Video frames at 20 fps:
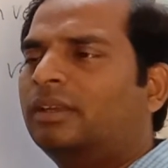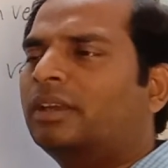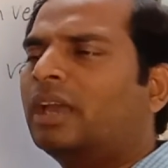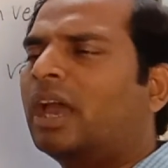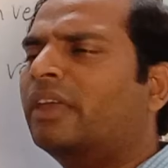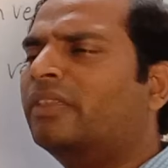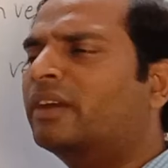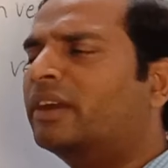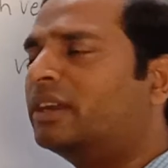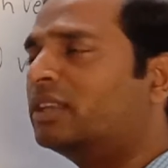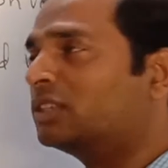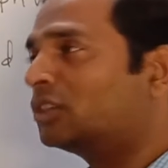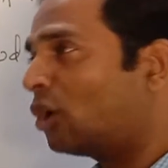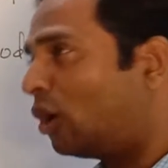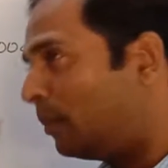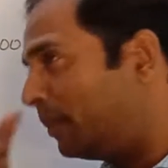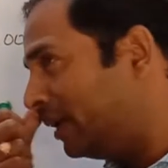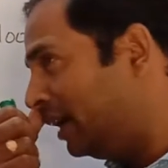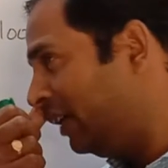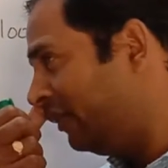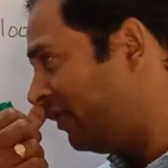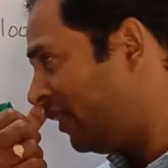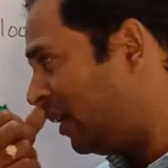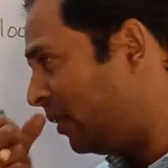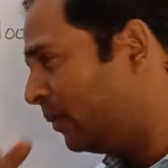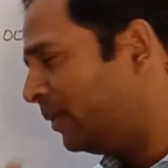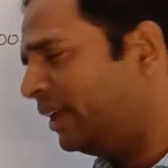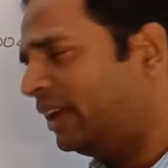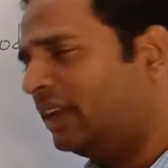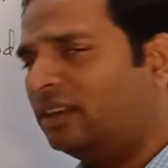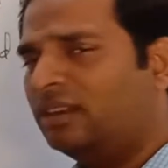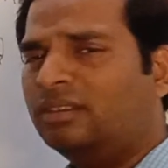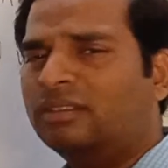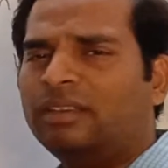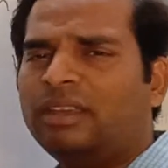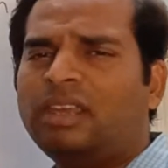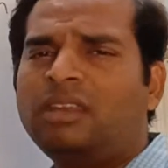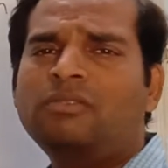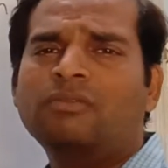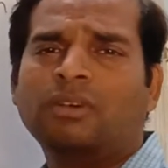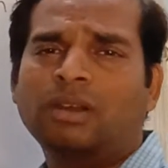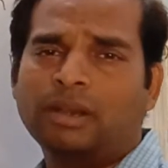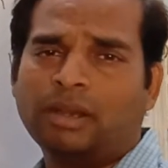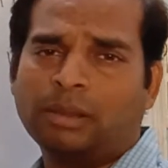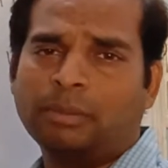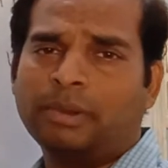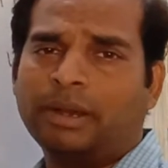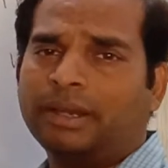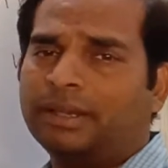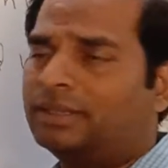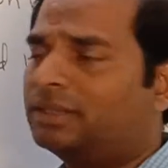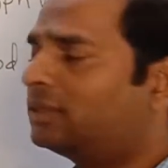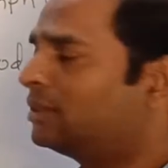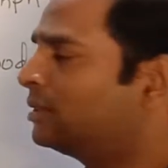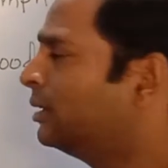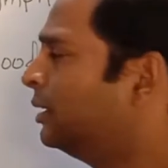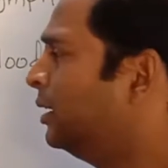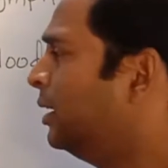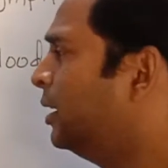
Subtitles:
and that is commonly found in invertebrates.